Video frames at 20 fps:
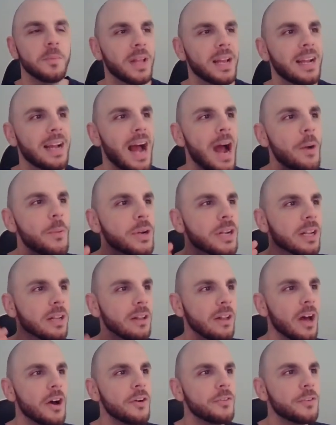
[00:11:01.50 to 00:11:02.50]
Like I would
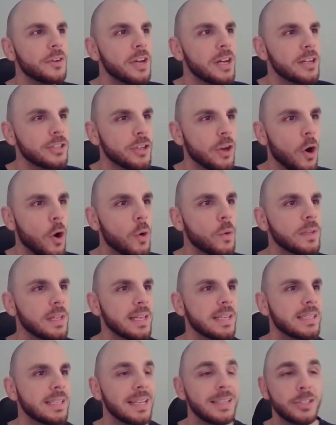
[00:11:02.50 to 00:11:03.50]
love to own
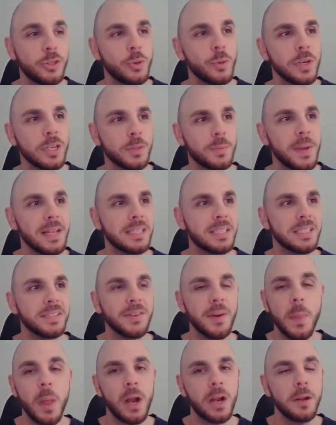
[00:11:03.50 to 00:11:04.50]
this. It's too expensive.
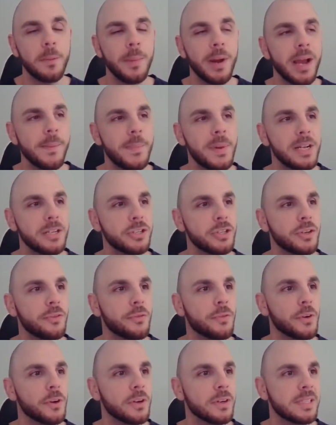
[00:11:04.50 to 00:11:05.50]
I'm not going to buy a pigeon
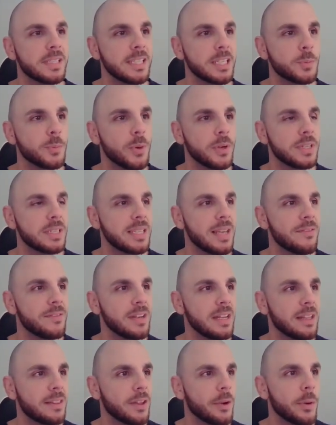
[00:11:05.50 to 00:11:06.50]
for 6.7
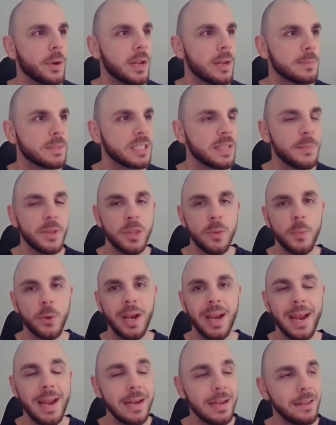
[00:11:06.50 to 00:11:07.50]
Ethereum. Some of them are
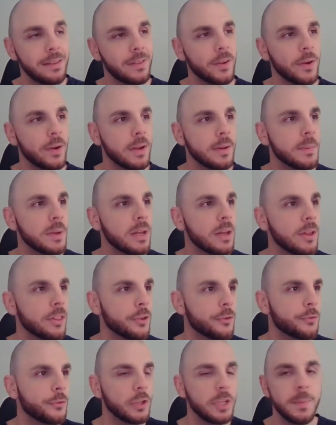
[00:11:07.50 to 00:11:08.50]
8 Ethereum,
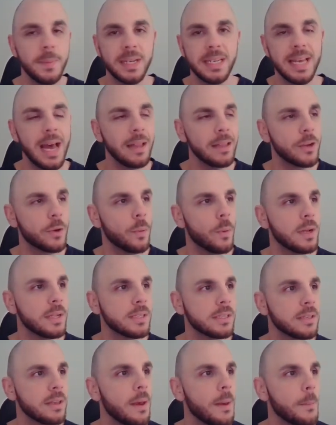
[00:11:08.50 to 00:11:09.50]
the fully metallic
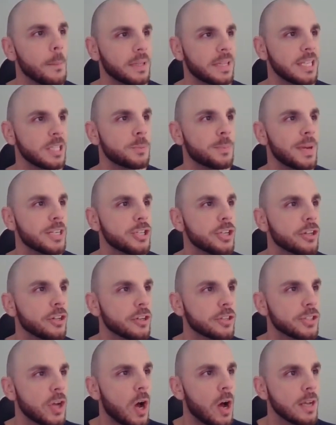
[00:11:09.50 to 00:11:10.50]
ones, but this pigeon
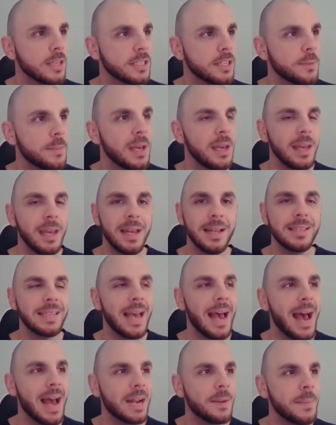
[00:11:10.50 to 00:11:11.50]
looks awesome. It's
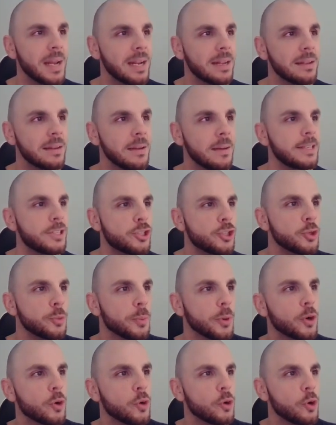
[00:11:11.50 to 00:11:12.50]
animated. He's
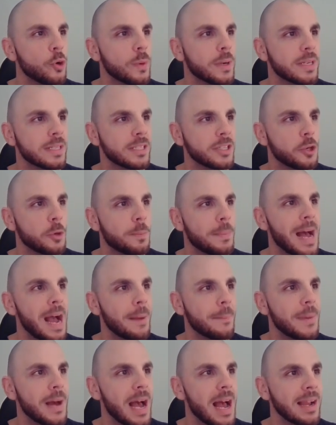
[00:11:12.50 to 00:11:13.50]
super cool with his little
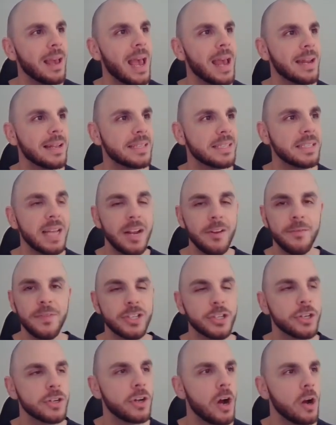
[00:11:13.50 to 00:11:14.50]
backpack and his night
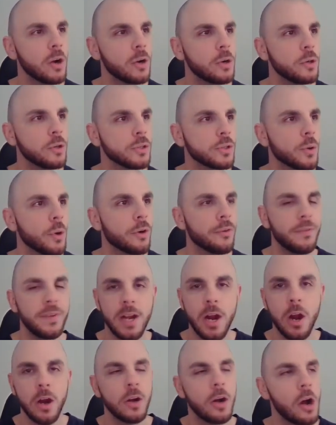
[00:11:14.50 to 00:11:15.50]
vision goggles or
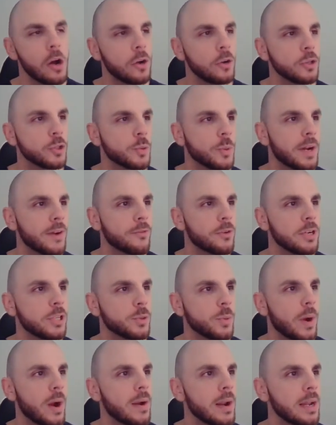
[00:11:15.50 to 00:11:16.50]
VR goggles, whatever he's
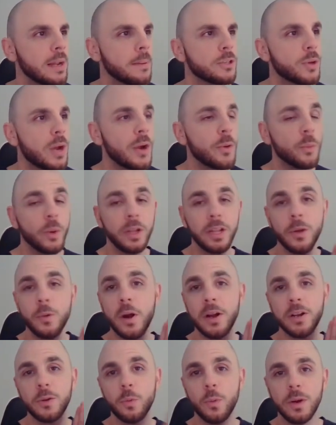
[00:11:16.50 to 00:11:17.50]
wearing. So I really
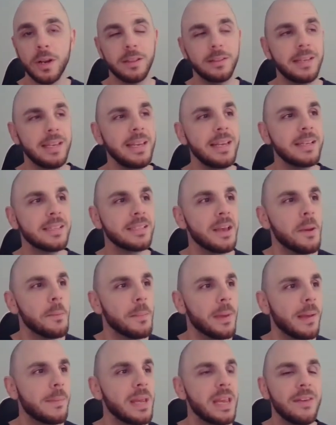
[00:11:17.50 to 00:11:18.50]
wanted one of these,
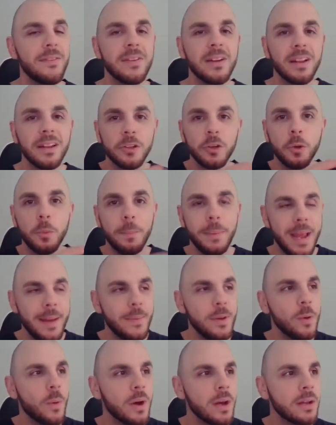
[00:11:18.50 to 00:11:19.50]
maybe even a little
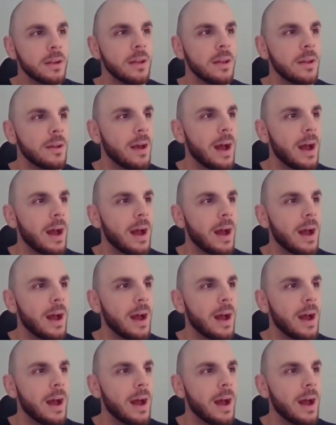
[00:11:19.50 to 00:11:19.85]
baby one.